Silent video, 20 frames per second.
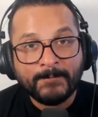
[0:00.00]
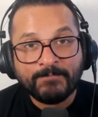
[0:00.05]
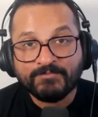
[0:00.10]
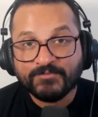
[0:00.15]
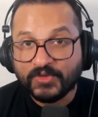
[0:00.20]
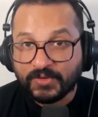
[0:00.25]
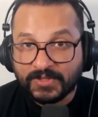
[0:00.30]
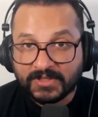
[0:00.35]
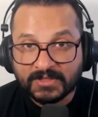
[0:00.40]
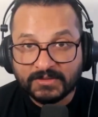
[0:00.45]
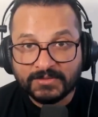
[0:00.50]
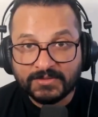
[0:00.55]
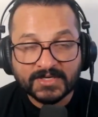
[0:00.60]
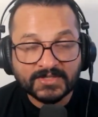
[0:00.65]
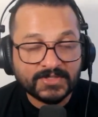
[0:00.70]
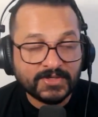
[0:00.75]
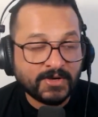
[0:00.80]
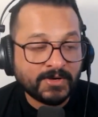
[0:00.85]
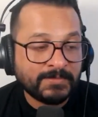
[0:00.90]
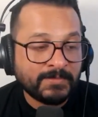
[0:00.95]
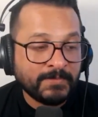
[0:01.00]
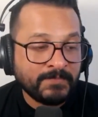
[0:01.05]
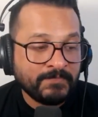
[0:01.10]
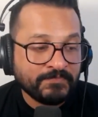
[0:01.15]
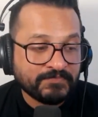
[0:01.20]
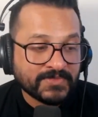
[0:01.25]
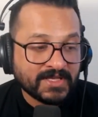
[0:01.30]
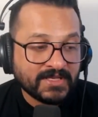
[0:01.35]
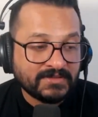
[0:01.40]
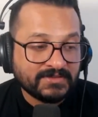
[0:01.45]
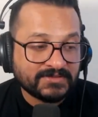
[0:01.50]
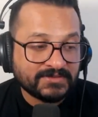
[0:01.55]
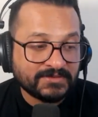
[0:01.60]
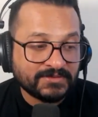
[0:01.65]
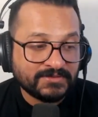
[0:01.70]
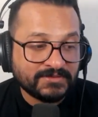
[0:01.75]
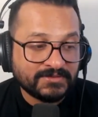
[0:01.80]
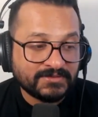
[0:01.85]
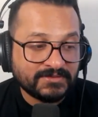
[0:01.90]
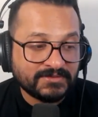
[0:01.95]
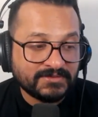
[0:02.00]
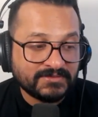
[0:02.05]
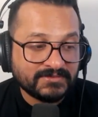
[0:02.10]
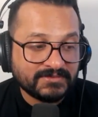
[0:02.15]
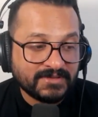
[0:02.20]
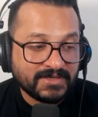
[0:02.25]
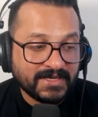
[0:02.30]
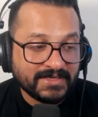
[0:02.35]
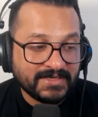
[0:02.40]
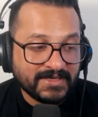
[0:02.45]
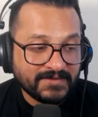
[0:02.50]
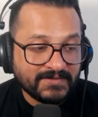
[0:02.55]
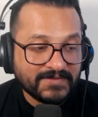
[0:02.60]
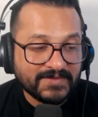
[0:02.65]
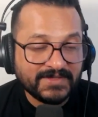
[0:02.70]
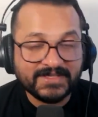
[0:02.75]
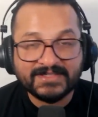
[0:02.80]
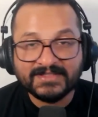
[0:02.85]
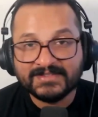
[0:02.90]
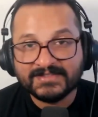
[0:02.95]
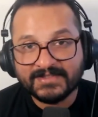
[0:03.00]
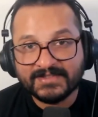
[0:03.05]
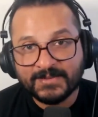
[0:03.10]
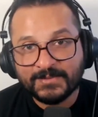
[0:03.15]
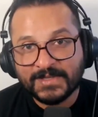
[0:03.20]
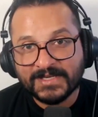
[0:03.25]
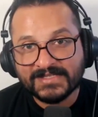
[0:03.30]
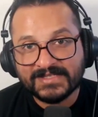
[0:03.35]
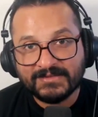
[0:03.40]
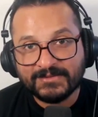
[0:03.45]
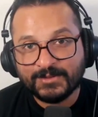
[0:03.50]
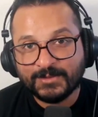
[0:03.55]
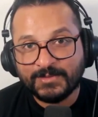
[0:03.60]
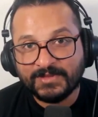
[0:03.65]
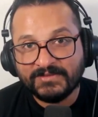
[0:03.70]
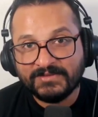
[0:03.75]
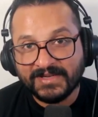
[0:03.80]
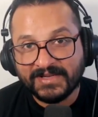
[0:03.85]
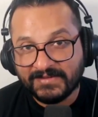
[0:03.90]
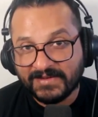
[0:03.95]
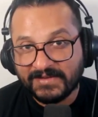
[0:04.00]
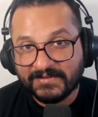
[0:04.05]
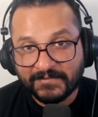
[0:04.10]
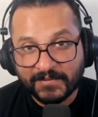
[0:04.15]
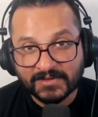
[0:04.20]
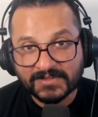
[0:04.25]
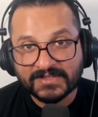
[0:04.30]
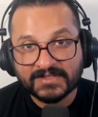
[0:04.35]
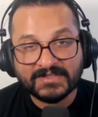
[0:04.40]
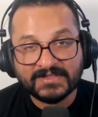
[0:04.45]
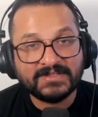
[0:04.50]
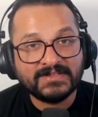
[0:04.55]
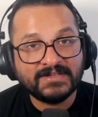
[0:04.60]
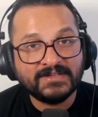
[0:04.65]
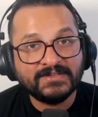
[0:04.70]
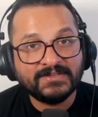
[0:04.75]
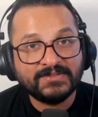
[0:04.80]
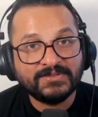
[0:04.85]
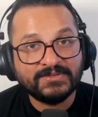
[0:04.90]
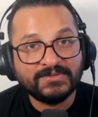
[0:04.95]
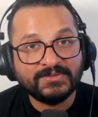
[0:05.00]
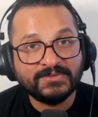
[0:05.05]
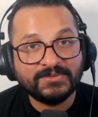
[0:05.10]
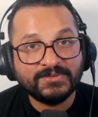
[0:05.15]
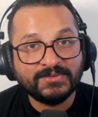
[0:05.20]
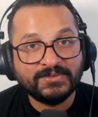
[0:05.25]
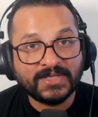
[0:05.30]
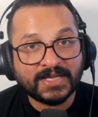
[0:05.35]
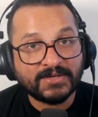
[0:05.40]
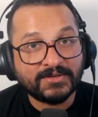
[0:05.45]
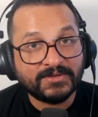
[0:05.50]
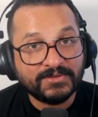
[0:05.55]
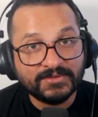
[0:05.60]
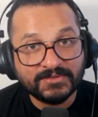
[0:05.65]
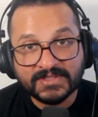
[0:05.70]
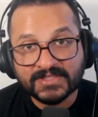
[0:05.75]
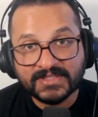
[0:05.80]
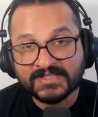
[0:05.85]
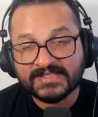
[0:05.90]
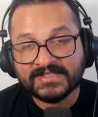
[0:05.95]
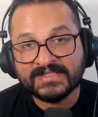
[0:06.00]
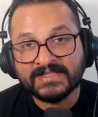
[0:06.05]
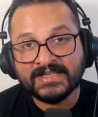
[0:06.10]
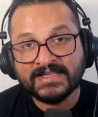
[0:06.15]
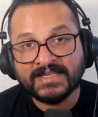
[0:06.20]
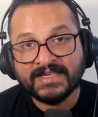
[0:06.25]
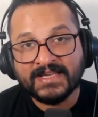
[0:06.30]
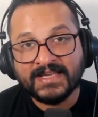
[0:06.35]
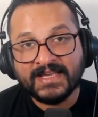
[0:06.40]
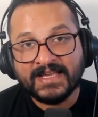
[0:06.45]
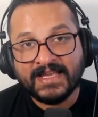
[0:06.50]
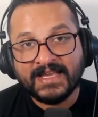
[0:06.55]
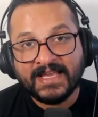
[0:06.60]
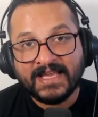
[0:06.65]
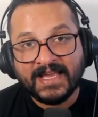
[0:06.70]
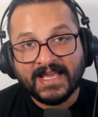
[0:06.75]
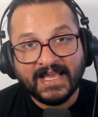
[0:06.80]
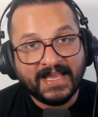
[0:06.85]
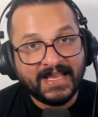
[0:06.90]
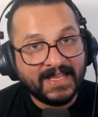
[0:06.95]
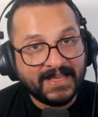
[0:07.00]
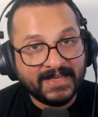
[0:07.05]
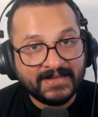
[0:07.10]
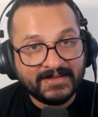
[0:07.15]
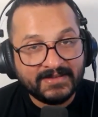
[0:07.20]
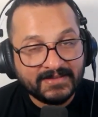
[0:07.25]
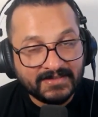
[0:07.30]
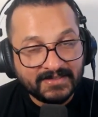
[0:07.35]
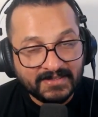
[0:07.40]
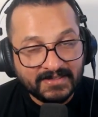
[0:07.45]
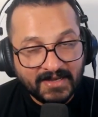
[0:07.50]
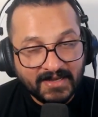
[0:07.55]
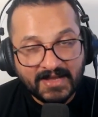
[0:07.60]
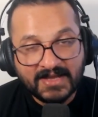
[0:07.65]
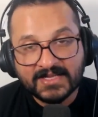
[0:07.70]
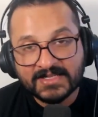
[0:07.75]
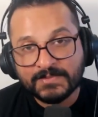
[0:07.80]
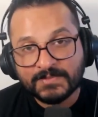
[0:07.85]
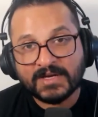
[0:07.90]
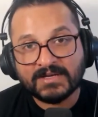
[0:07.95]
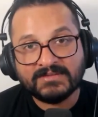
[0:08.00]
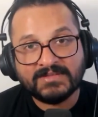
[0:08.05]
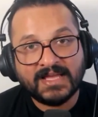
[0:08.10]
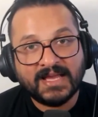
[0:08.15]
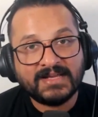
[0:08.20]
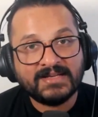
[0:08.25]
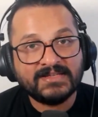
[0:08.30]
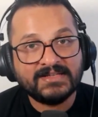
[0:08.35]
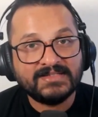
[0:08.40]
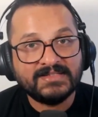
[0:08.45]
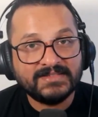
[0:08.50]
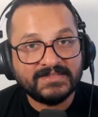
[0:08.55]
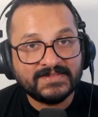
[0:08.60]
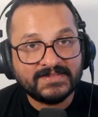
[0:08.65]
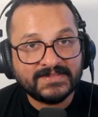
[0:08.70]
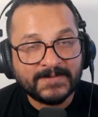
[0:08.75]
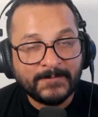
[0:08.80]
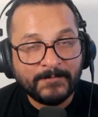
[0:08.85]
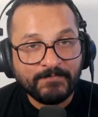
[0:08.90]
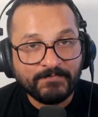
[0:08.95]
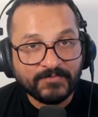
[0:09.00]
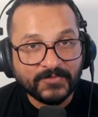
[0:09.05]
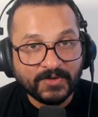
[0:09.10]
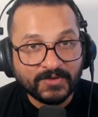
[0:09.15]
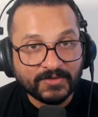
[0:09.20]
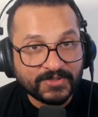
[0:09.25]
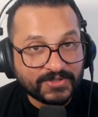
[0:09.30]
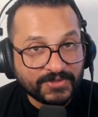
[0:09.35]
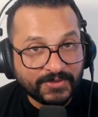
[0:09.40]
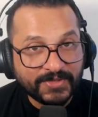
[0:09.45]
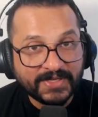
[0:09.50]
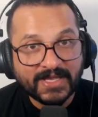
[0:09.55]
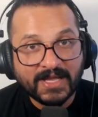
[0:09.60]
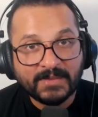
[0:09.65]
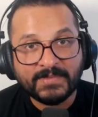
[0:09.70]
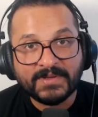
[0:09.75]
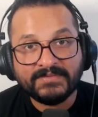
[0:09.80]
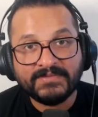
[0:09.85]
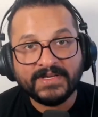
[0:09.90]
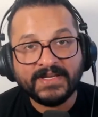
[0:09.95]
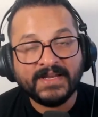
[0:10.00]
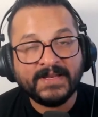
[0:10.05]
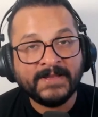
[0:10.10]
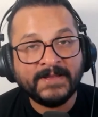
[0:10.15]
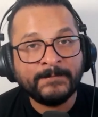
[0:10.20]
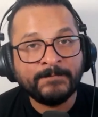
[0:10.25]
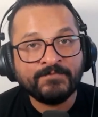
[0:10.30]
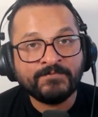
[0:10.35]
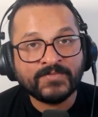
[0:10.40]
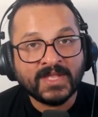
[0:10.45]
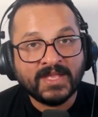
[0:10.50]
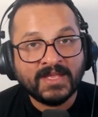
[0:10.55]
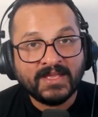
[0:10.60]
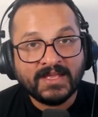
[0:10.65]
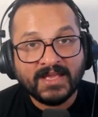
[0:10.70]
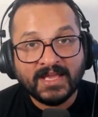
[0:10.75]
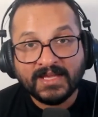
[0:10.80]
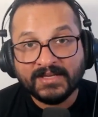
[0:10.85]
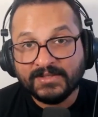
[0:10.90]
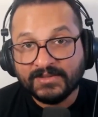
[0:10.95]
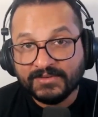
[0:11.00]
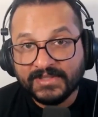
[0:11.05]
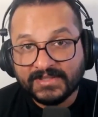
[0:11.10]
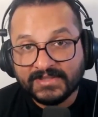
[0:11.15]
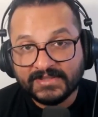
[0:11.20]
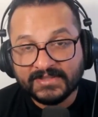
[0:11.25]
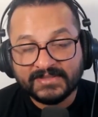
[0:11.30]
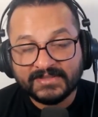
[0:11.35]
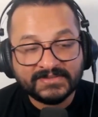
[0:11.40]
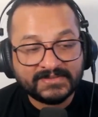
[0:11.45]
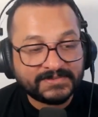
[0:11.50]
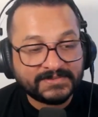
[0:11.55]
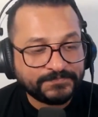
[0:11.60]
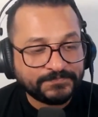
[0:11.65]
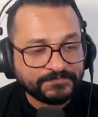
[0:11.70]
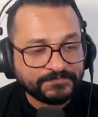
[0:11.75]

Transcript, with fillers: during the workshop. So I definitely consider myself to be very, very fortunate to get to do this. And a large part of that is, you know, showing up every day and doing things